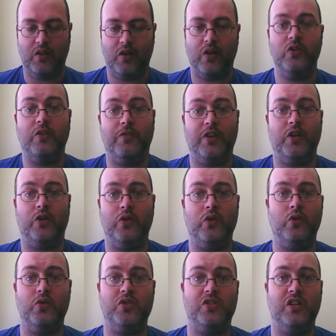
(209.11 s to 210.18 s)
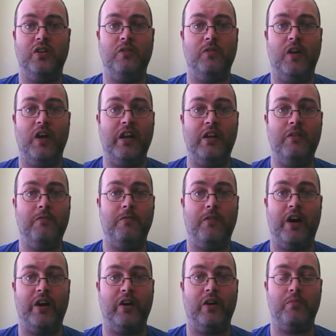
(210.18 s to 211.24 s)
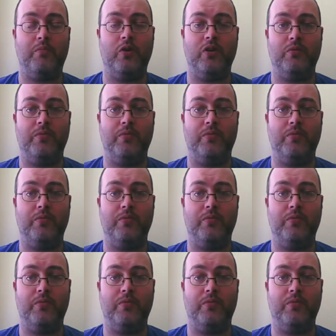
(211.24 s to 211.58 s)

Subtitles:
In the video, you don't see any fire upon